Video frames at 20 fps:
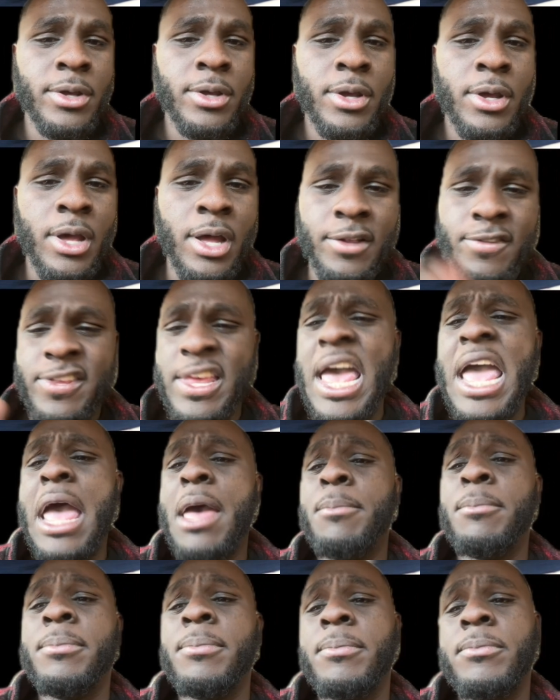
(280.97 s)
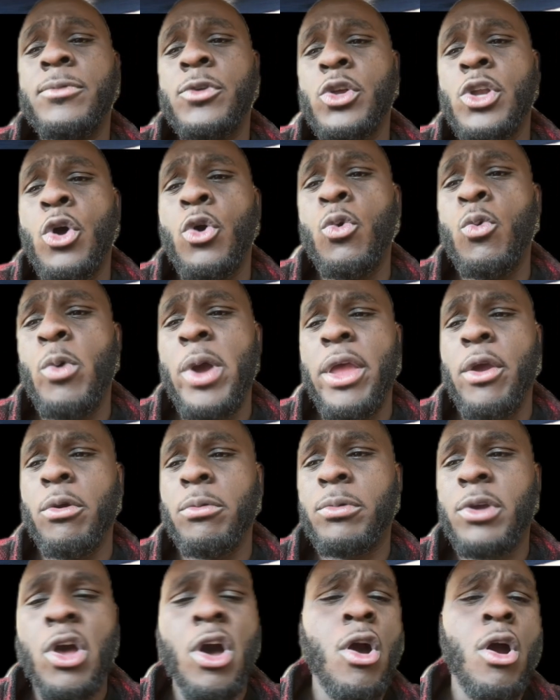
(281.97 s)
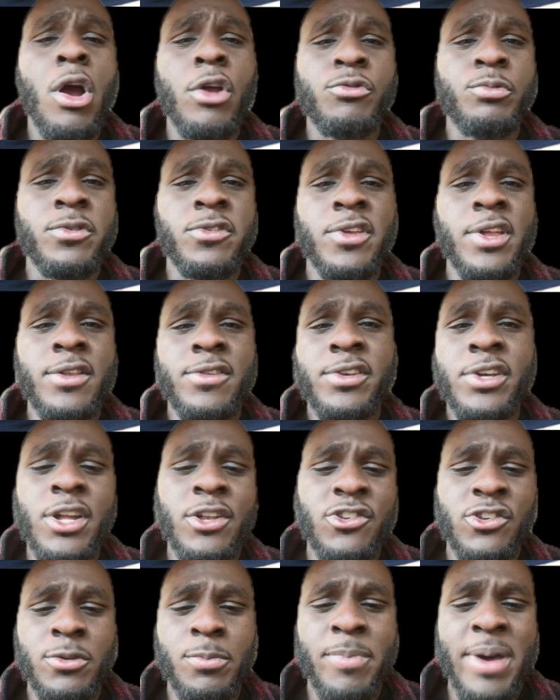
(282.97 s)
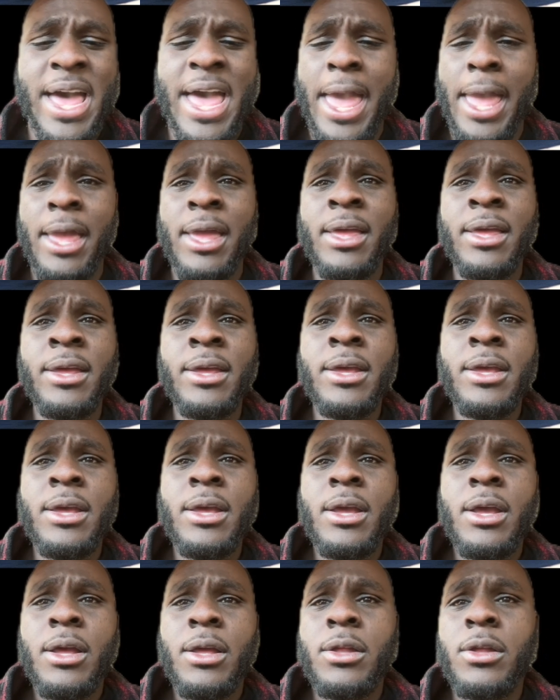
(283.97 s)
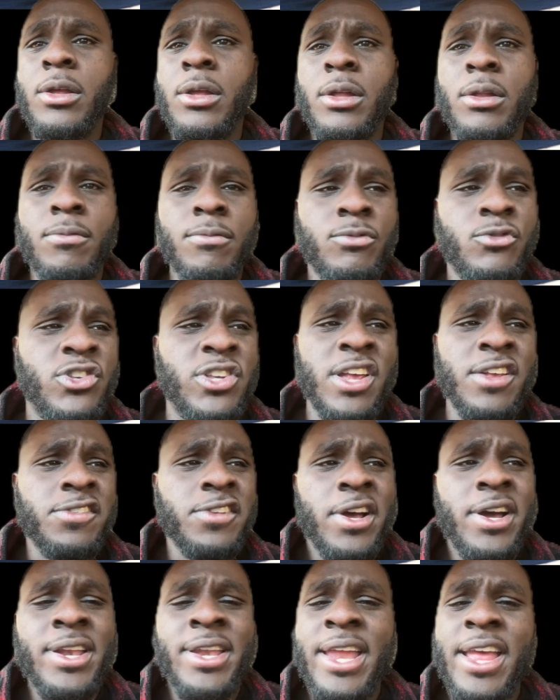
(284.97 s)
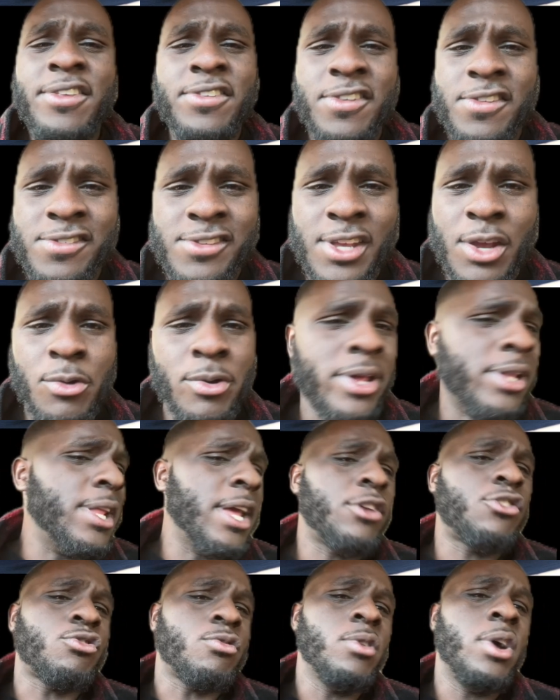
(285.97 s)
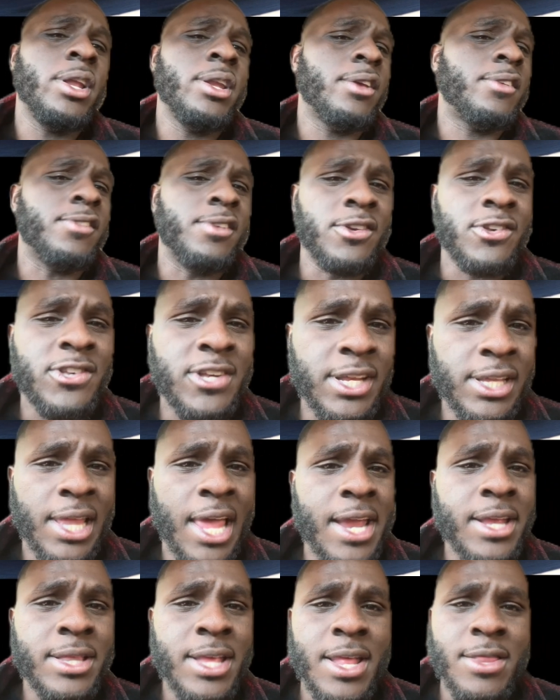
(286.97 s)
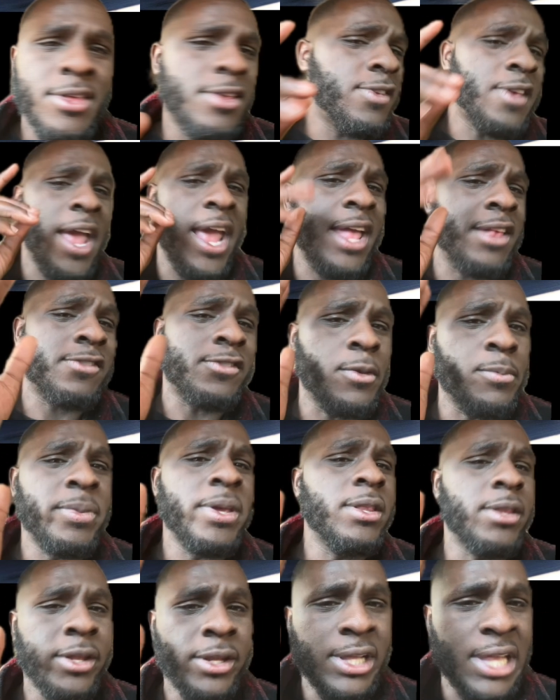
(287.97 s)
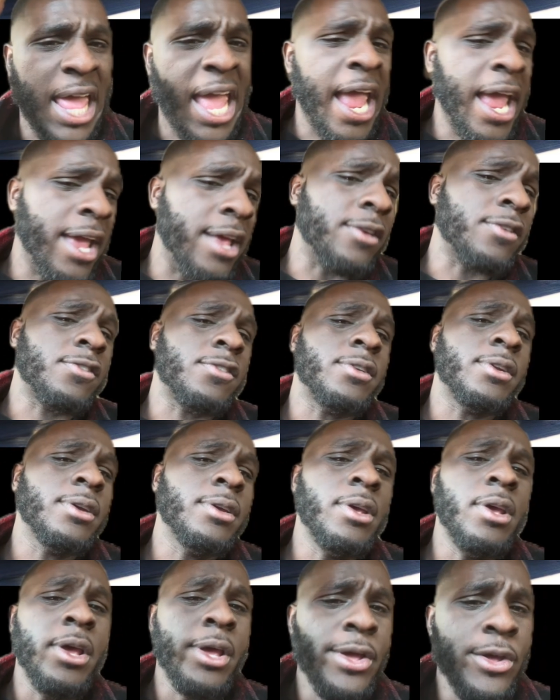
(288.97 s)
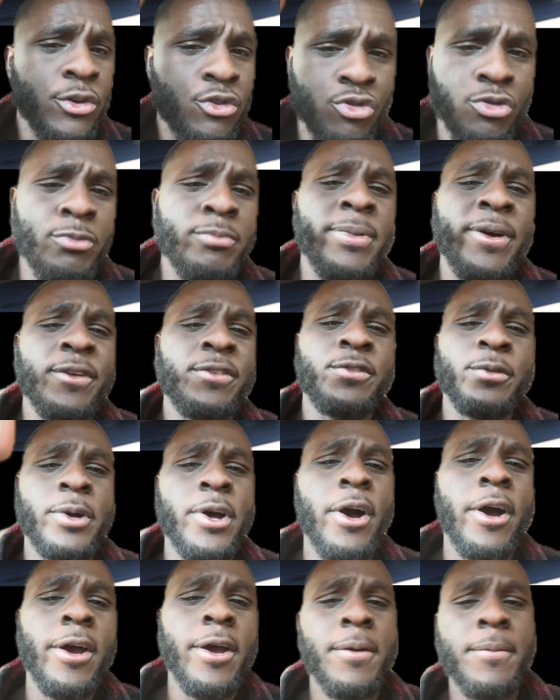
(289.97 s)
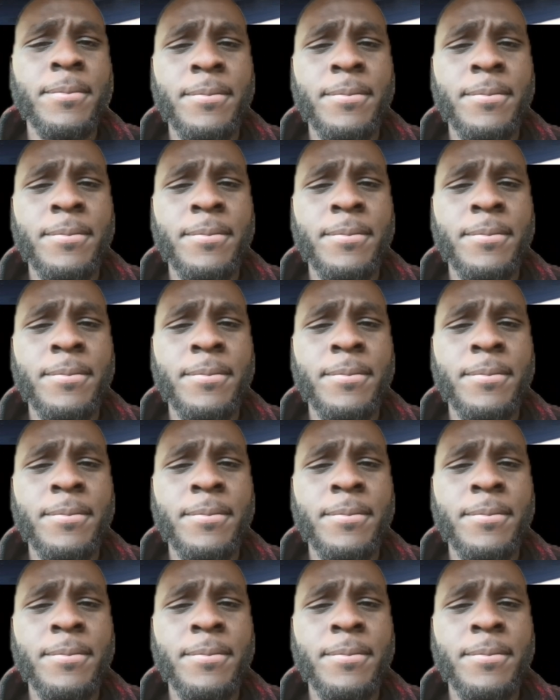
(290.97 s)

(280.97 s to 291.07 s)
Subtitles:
A time, where cars was untouched by just unnecessary electronics and shit like that. This has to be the last true muscle car.